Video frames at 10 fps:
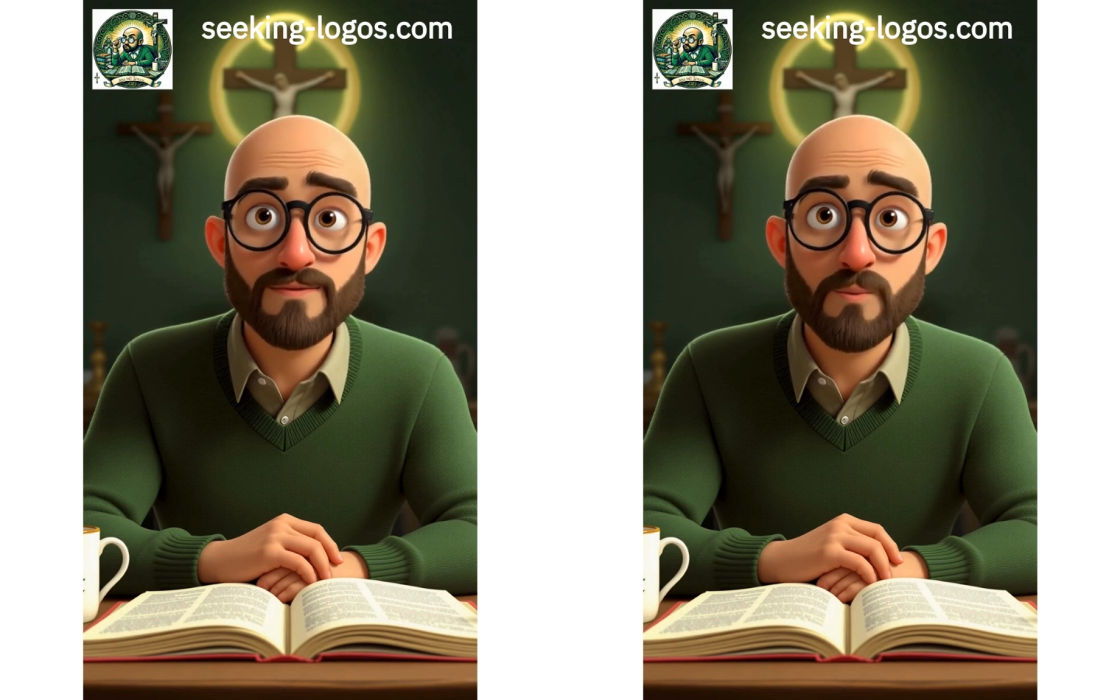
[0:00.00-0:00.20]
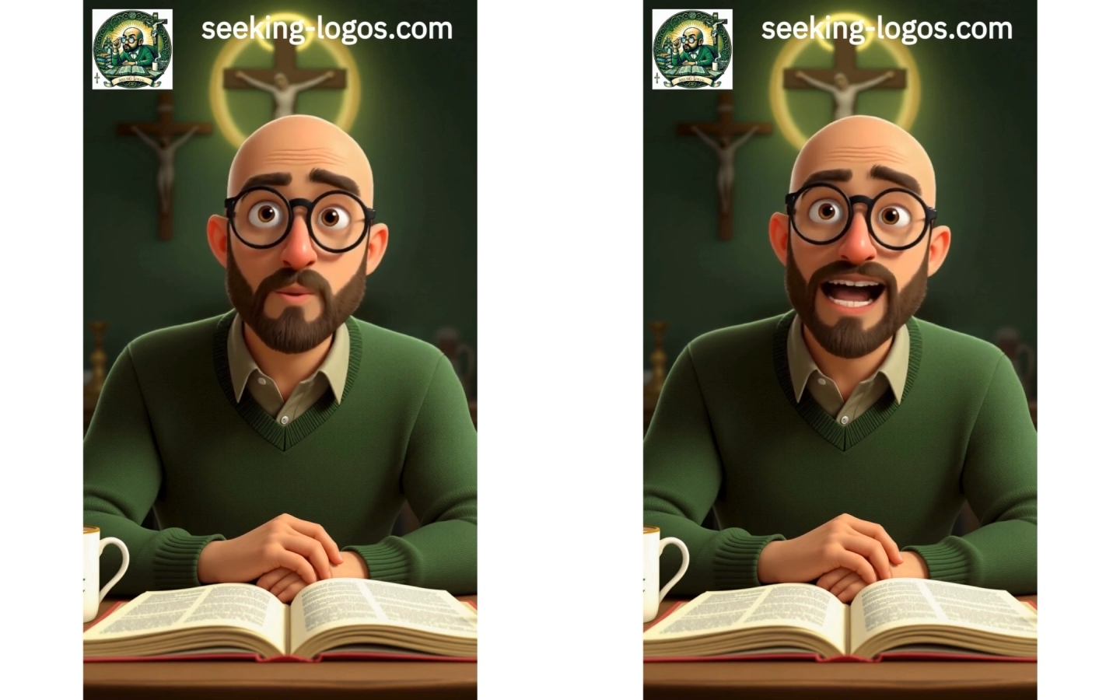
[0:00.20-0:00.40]

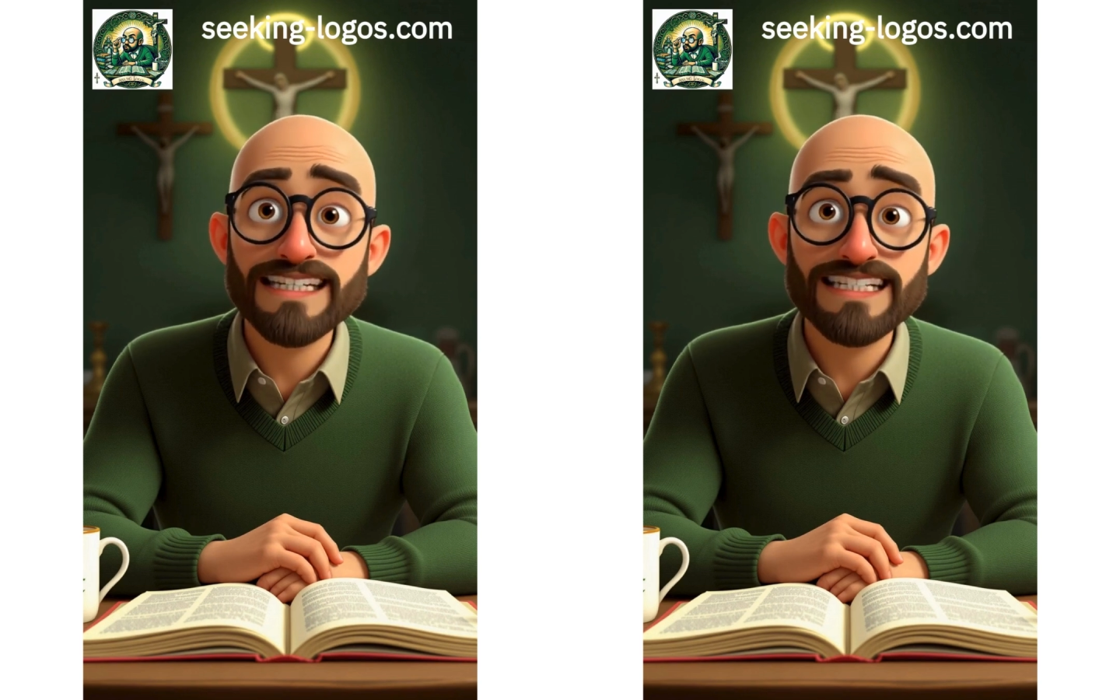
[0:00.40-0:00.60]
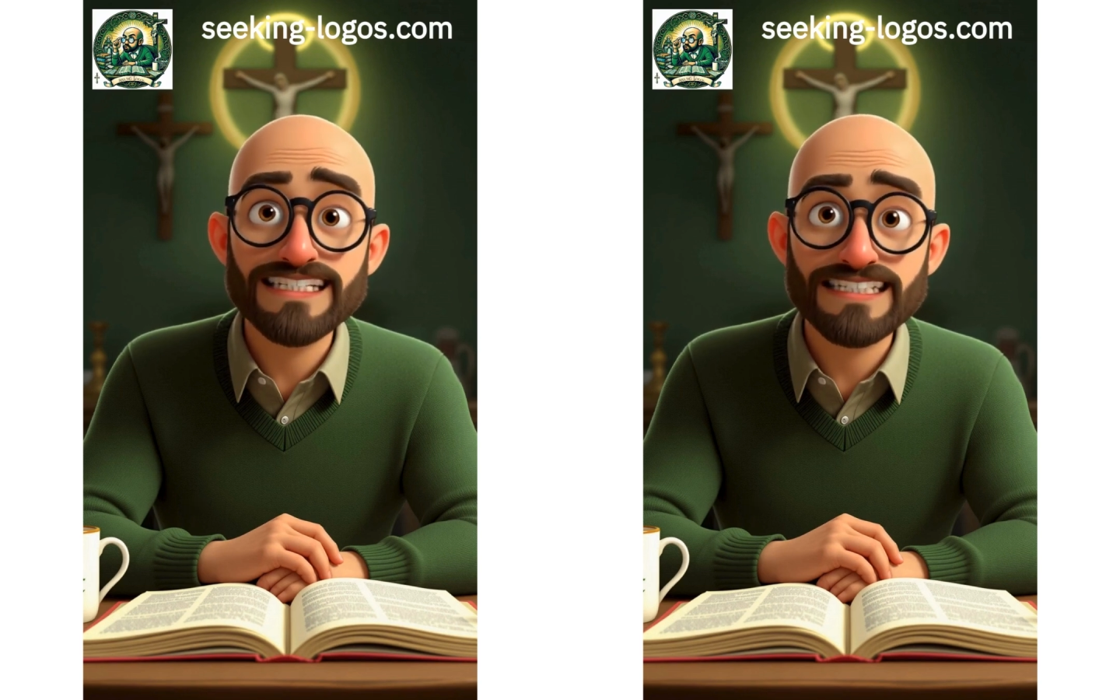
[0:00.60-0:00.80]

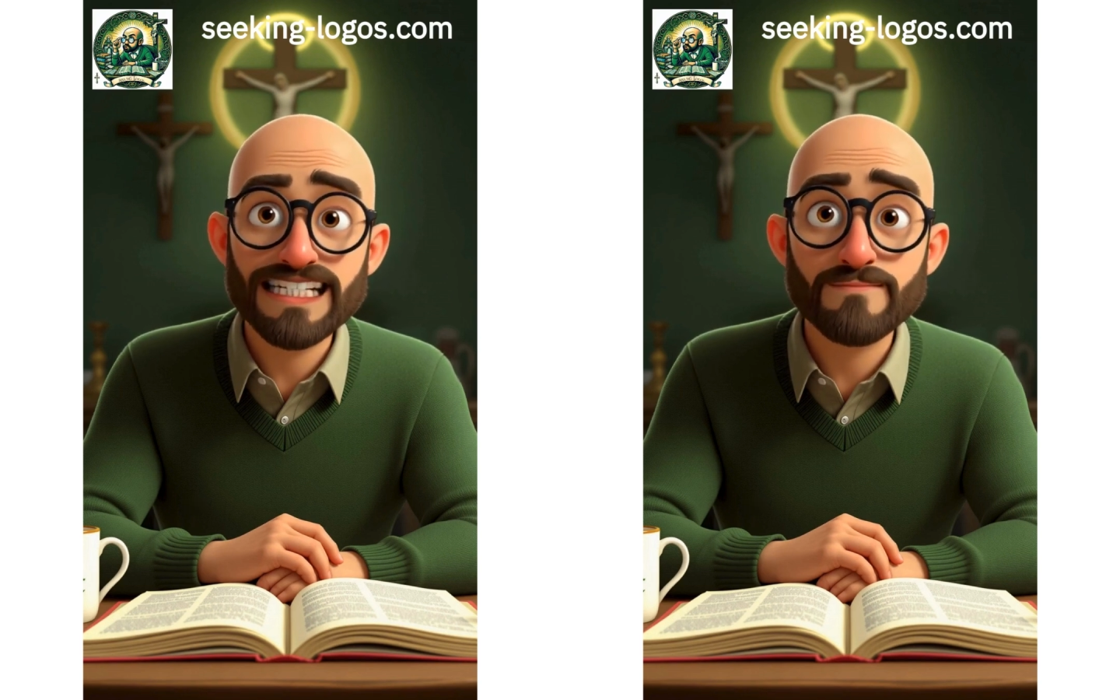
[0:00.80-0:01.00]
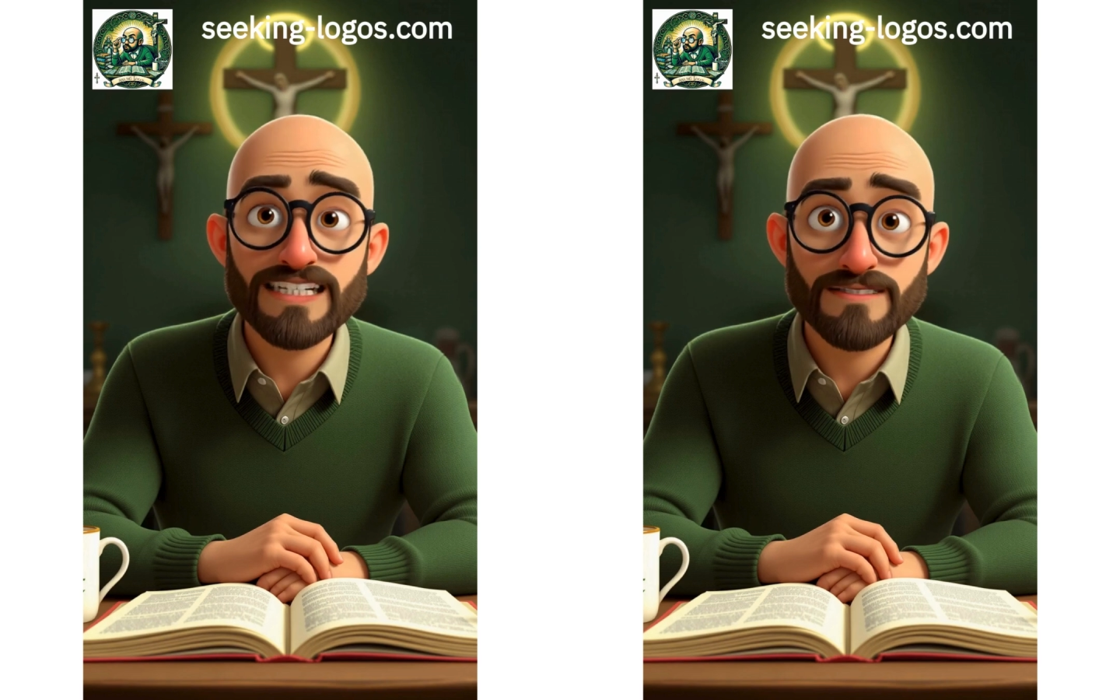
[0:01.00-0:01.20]
Widely
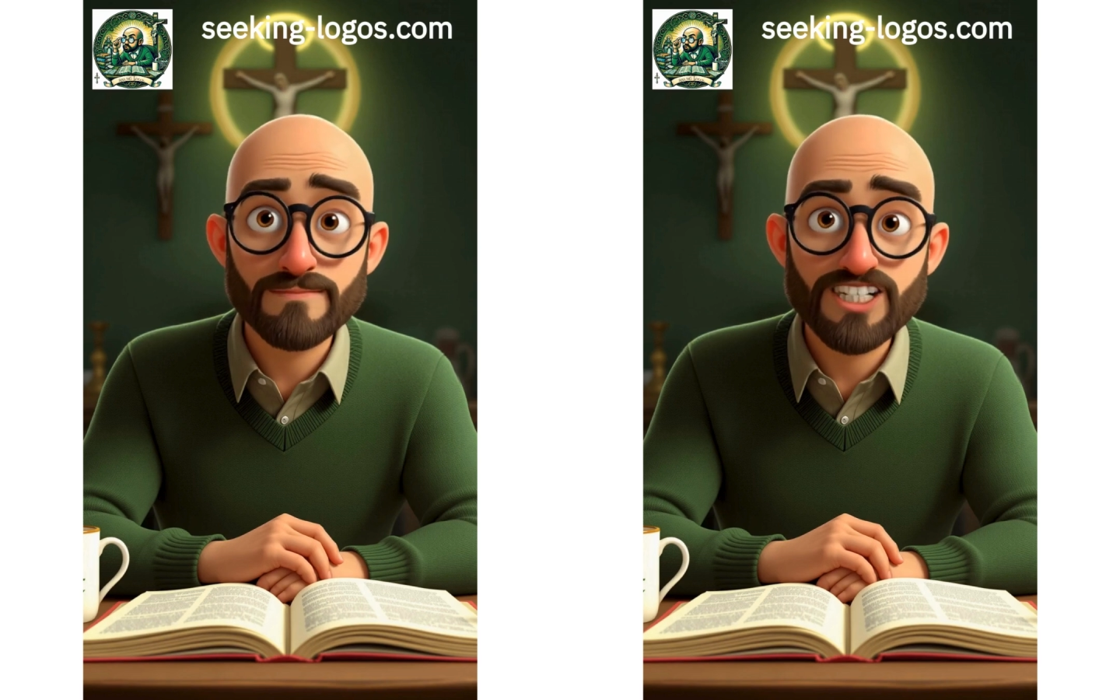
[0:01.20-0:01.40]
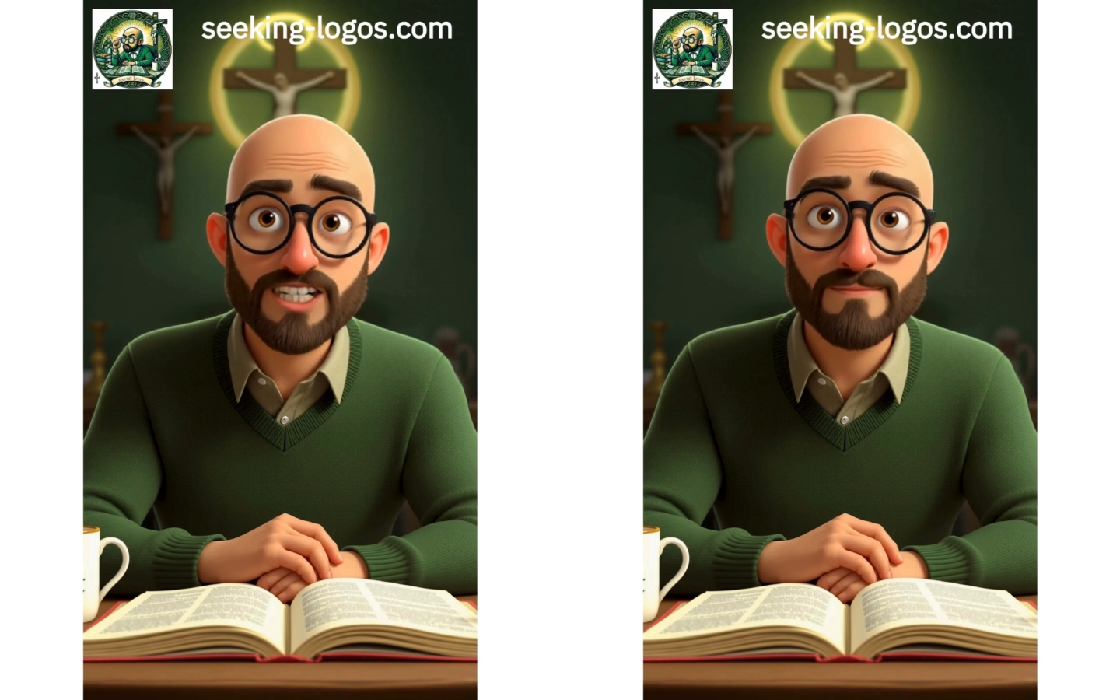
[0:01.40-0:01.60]
esteemed as a
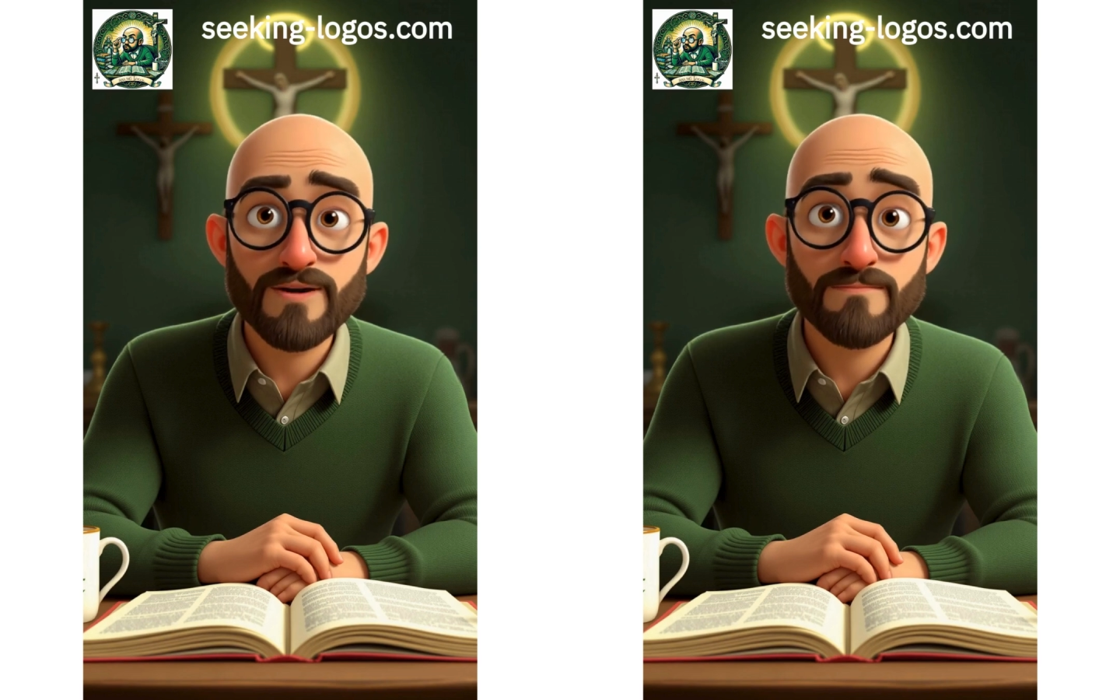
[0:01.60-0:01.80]
bishop,